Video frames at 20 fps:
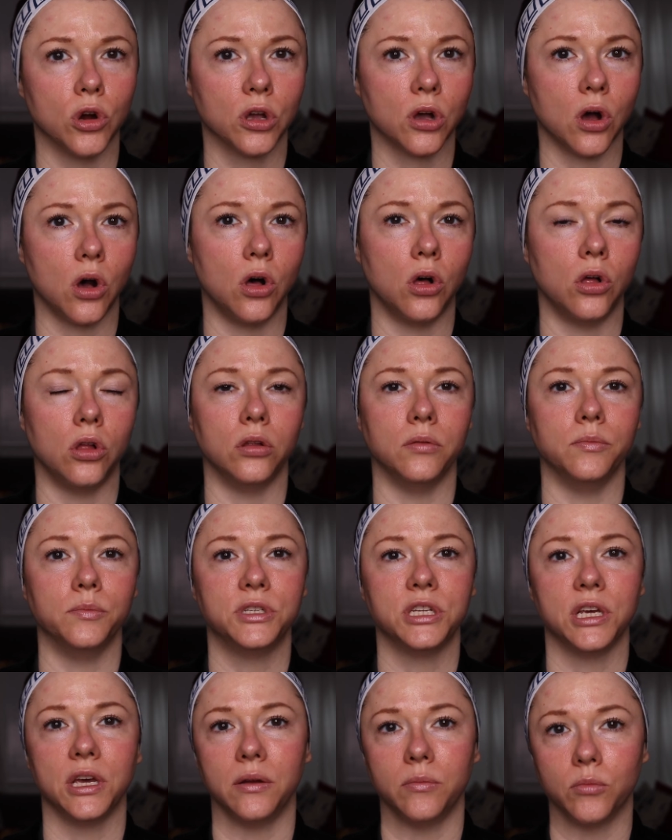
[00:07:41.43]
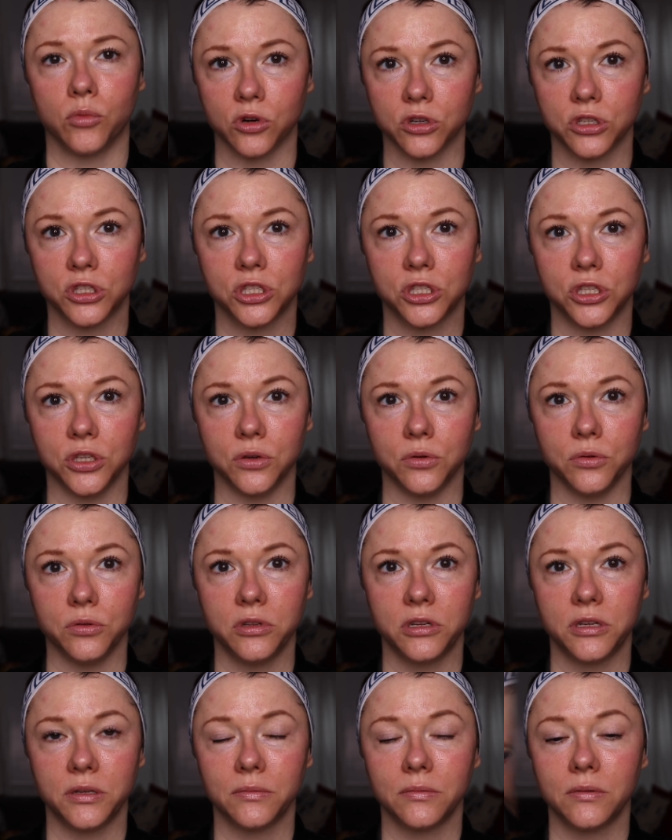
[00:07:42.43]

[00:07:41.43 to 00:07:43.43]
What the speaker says: calmed and more soothed.